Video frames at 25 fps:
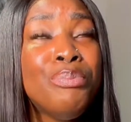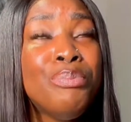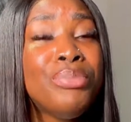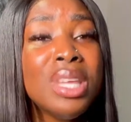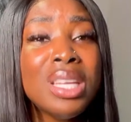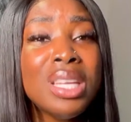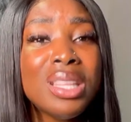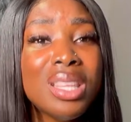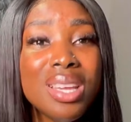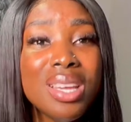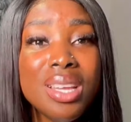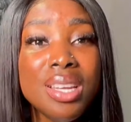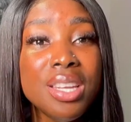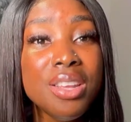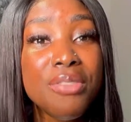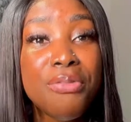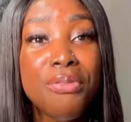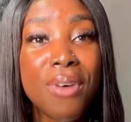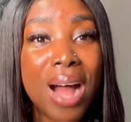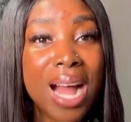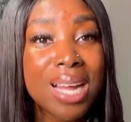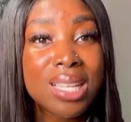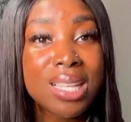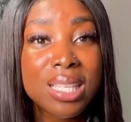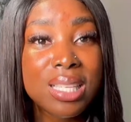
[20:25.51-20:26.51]
The
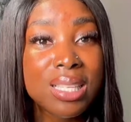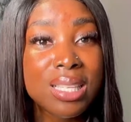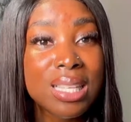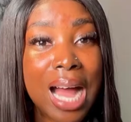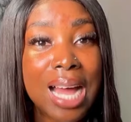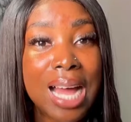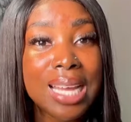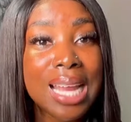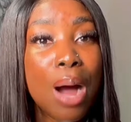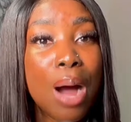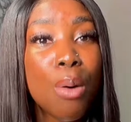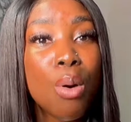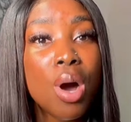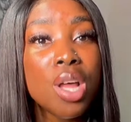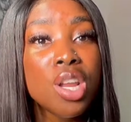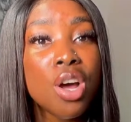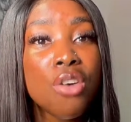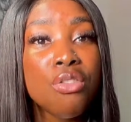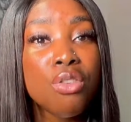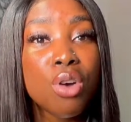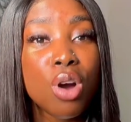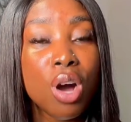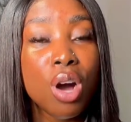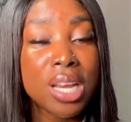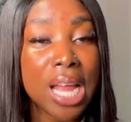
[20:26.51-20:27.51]
fact is that word
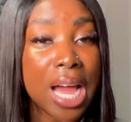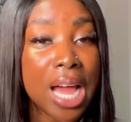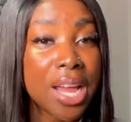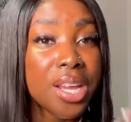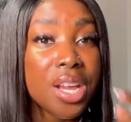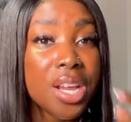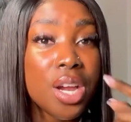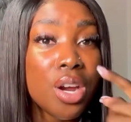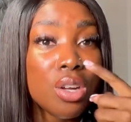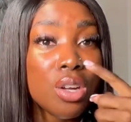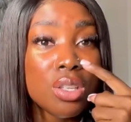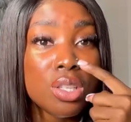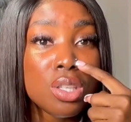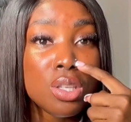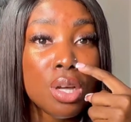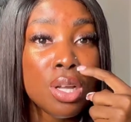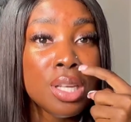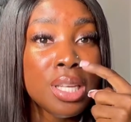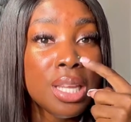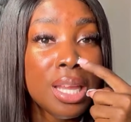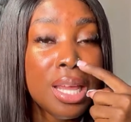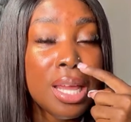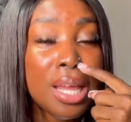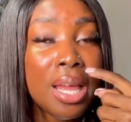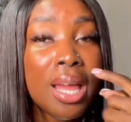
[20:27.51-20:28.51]
of God I hear on
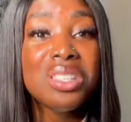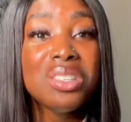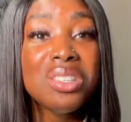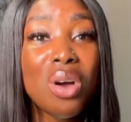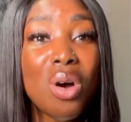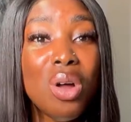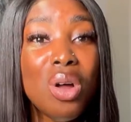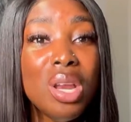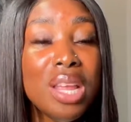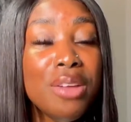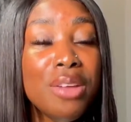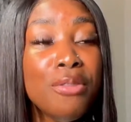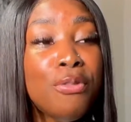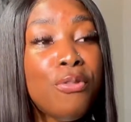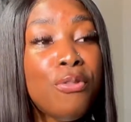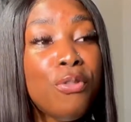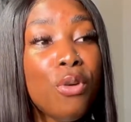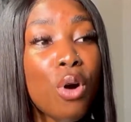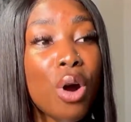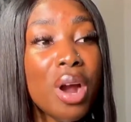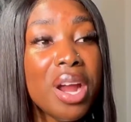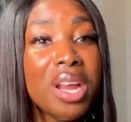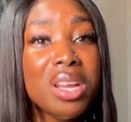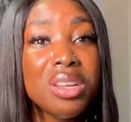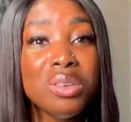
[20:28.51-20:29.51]
Sunday is only
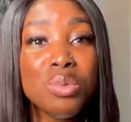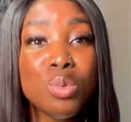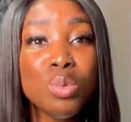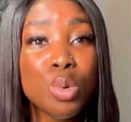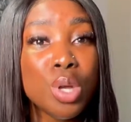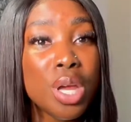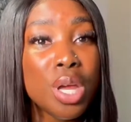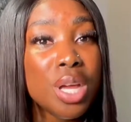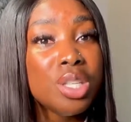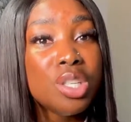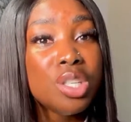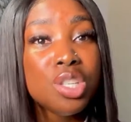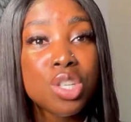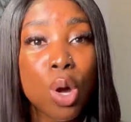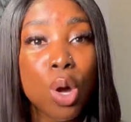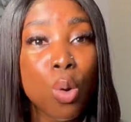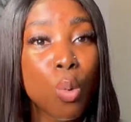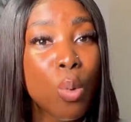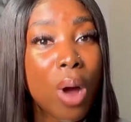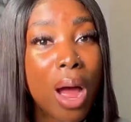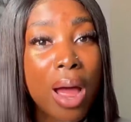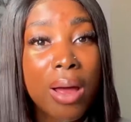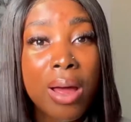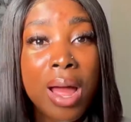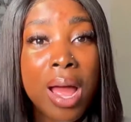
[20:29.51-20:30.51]
for a short
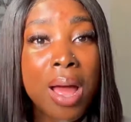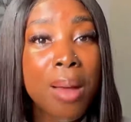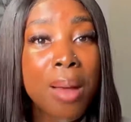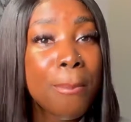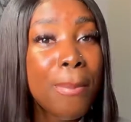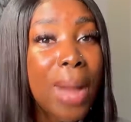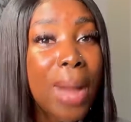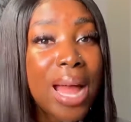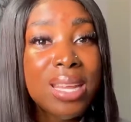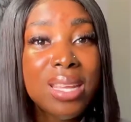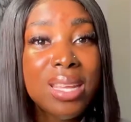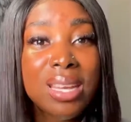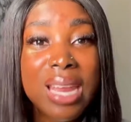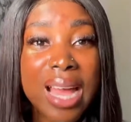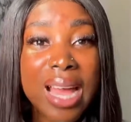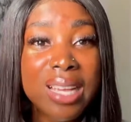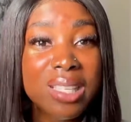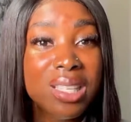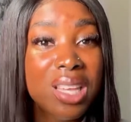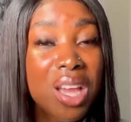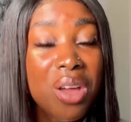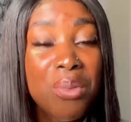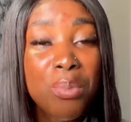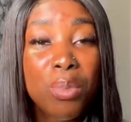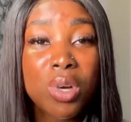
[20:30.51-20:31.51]
while. By the next
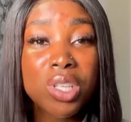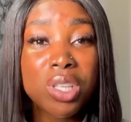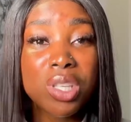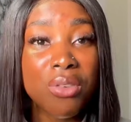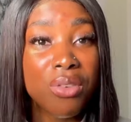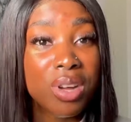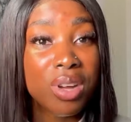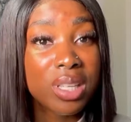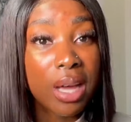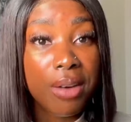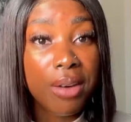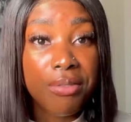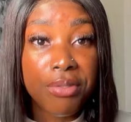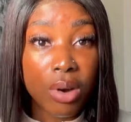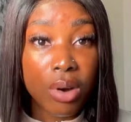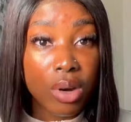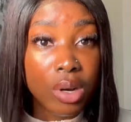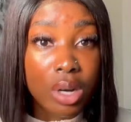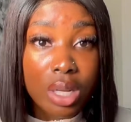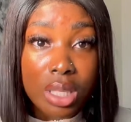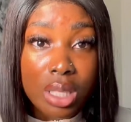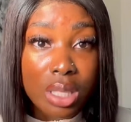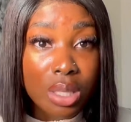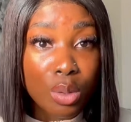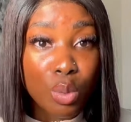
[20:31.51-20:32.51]
day, most of us are
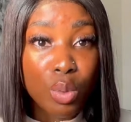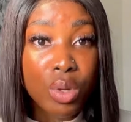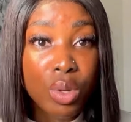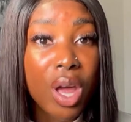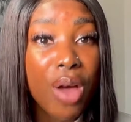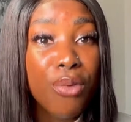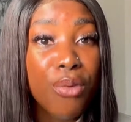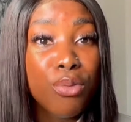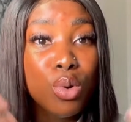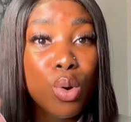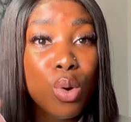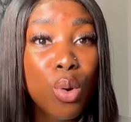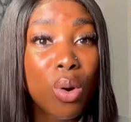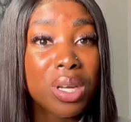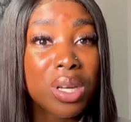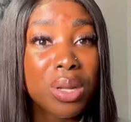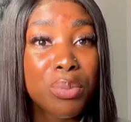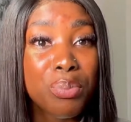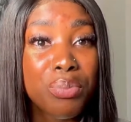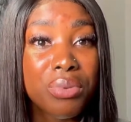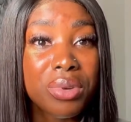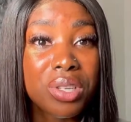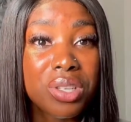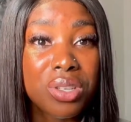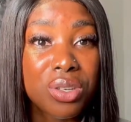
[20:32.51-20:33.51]
forgotten. We don't even know what they
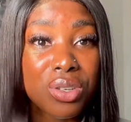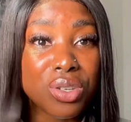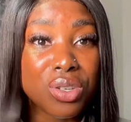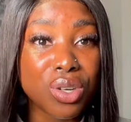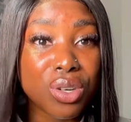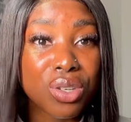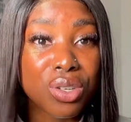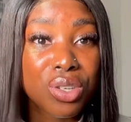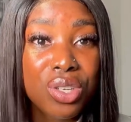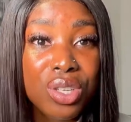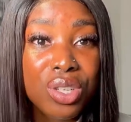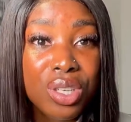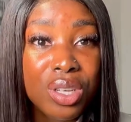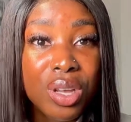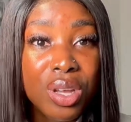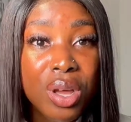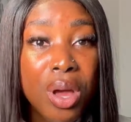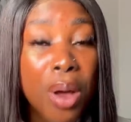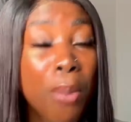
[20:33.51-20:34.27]
preach in church.